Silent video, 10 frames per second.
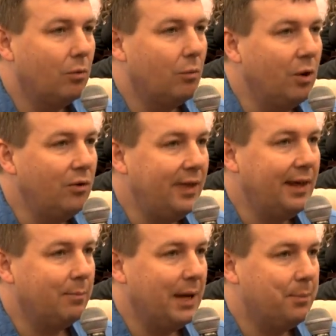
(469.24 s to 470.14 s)
One
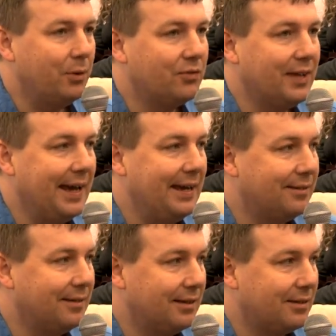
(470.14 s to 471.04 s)
thing people say
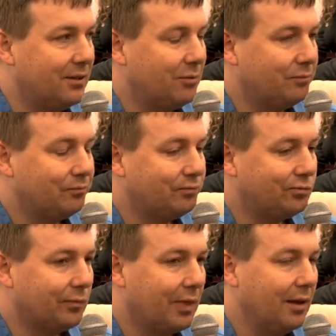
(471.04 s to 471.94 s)
is that
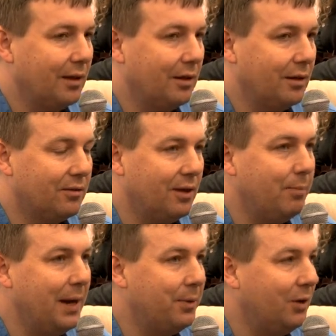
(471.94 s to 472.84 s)
some
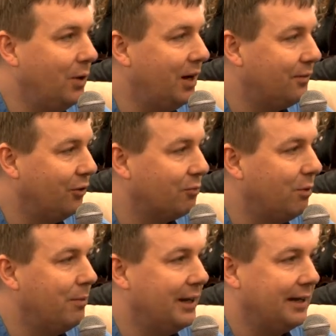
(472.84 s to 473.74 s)
people are worth lots
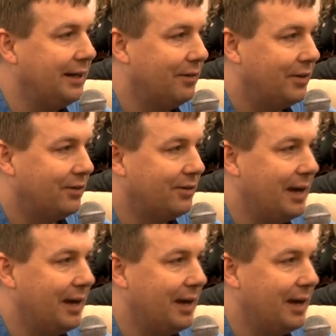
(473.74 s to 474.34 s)
more money than others.